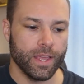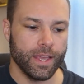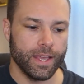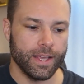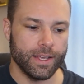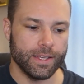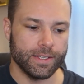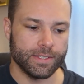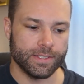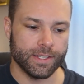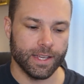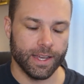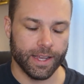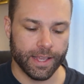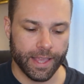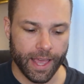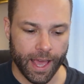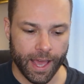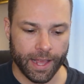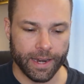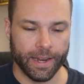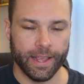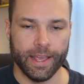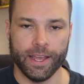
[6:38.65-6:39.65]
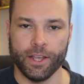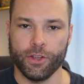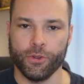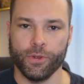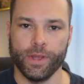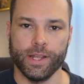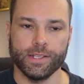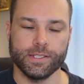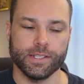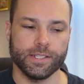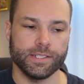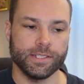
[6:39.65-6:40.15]
is, again, it
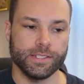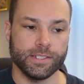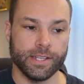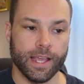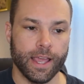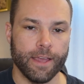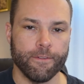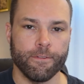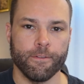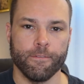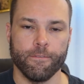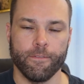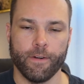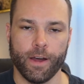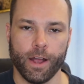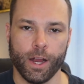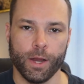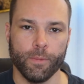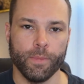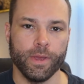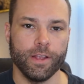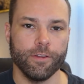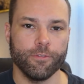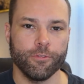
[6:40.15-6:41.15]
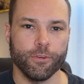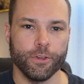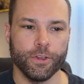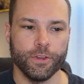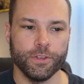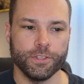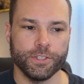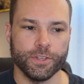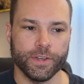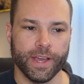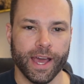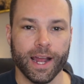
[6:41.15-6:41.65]
creates a safe environment for
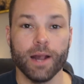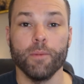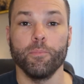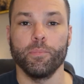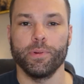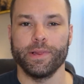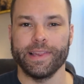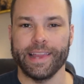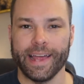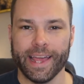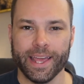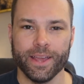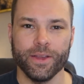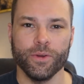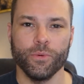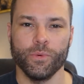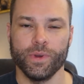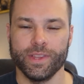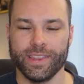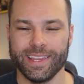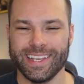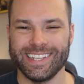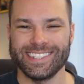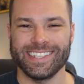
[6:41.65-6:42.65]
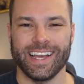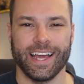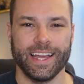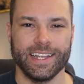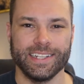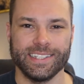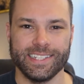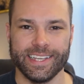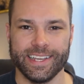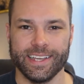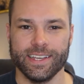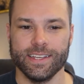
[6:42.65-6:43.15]
you to kind of play with these
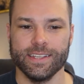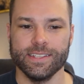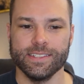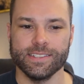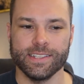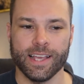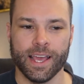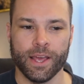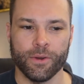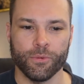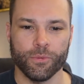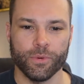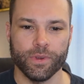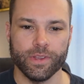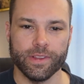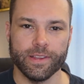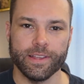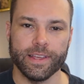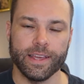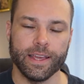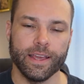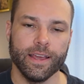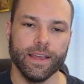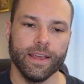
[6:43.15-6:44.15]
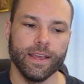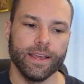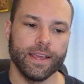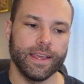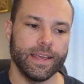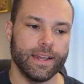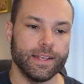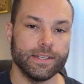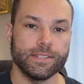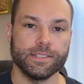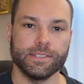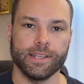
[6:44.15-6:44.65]
ideas and really
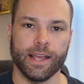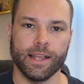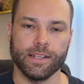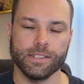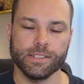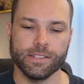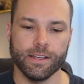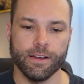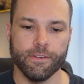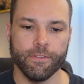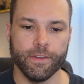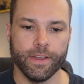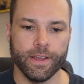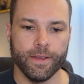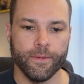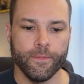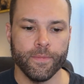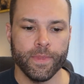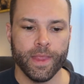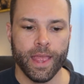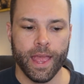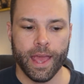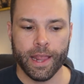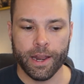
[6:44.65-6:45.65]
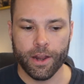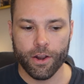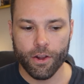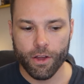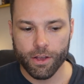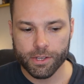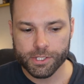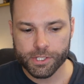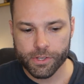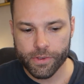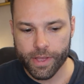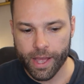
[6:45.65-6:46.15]
get a sense of it. And it
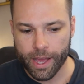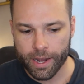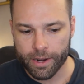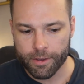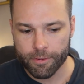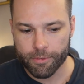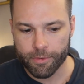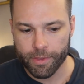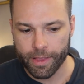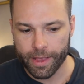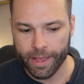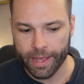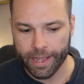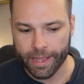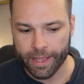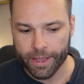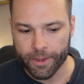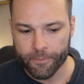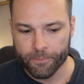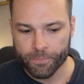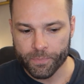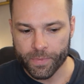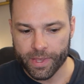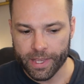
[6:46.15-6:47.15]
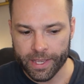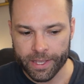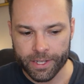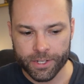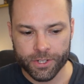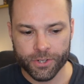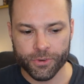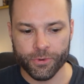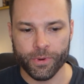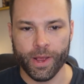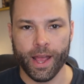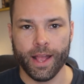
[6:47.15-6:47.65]
also kind of like
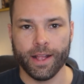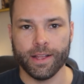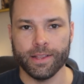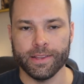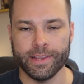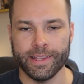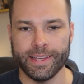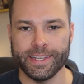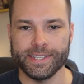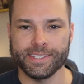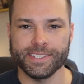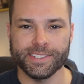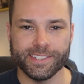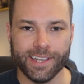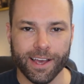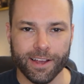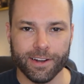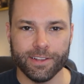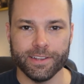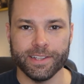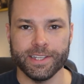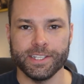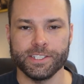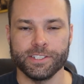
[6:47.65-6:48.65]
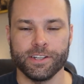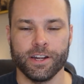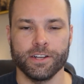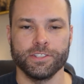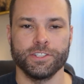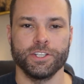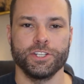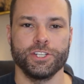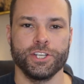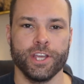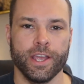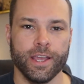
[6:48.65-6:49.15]
indirectly, subtly
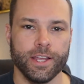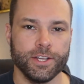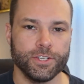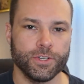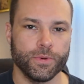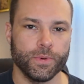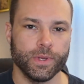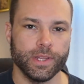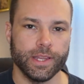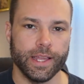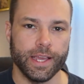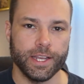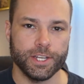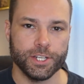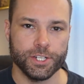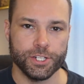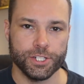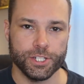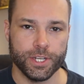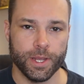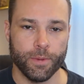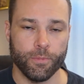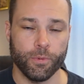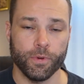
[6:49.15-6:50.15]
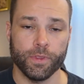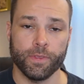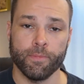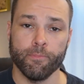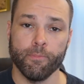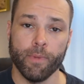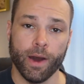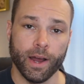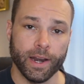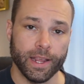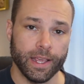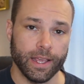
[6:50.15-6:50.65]
starts to change your relationship with
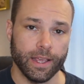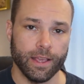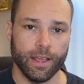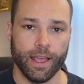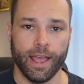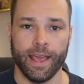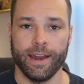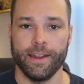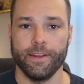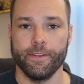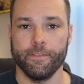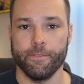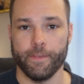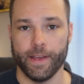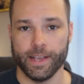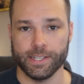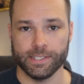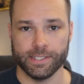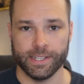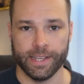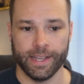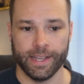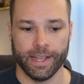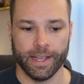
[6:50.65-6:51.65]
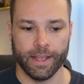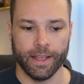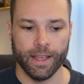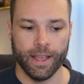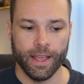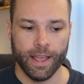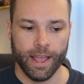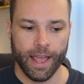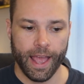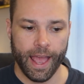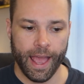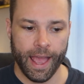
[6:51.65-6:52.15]
money and investing.
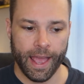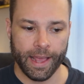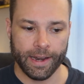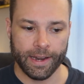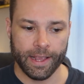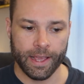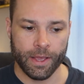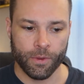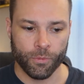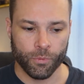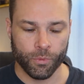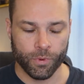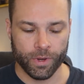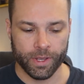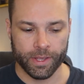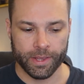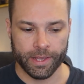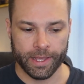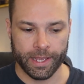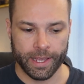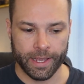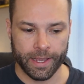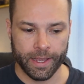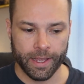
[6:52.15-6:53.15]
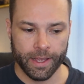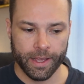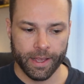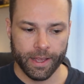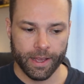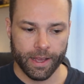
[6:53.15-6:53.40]
And it really